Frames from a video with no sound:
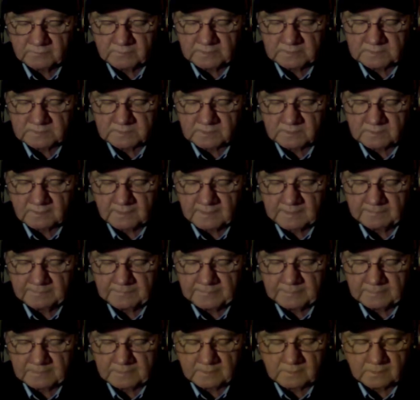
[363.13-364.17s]
is the top
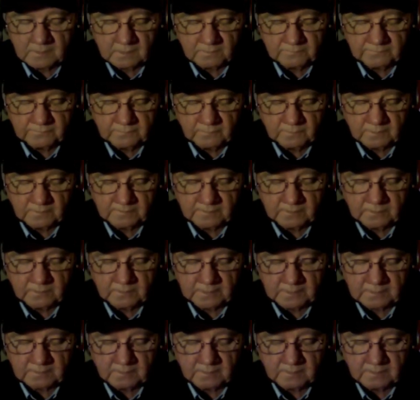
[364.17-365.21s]
pick in all four of the
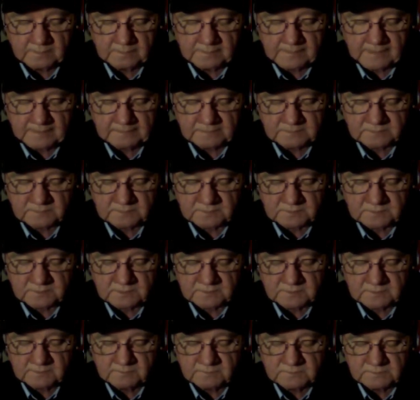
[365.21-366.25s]
Quick Dog analysis
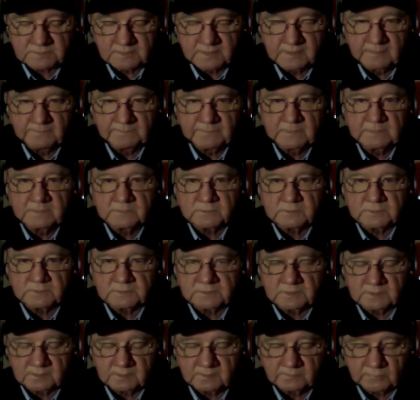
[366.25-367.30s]
systems.
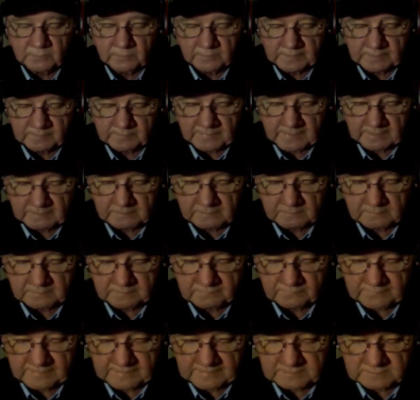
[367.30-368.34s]
She's hit the board in power run
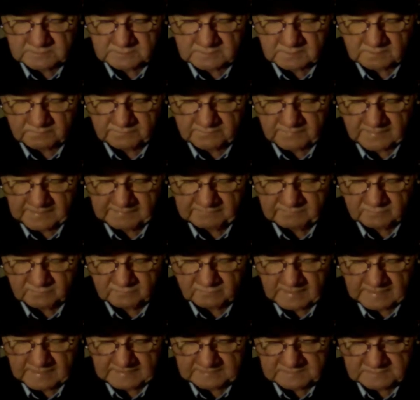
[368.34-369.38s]
fashion in five of her
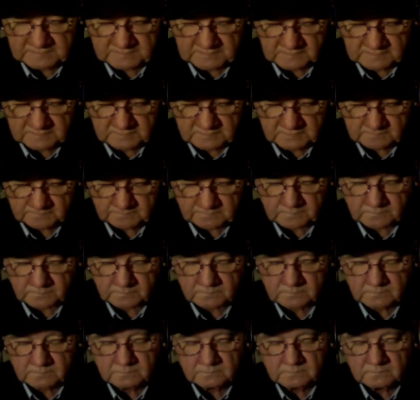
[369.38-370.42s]
last six,
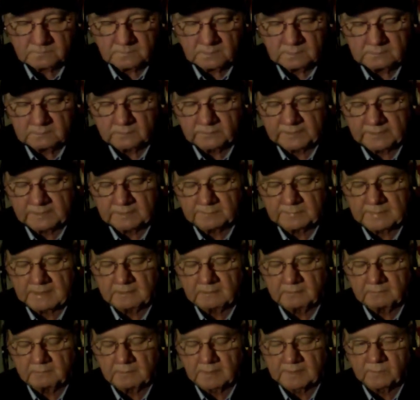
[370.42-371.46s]
including a
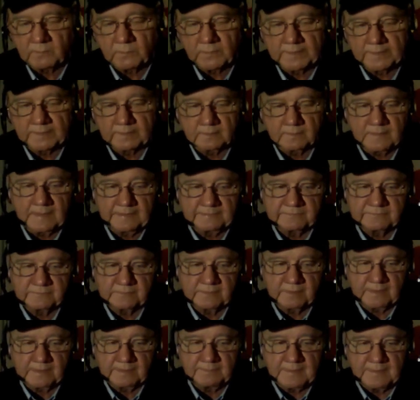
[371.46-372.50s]
power run winner last
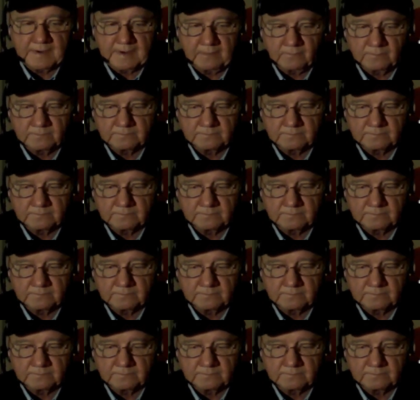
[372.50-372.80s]
time out.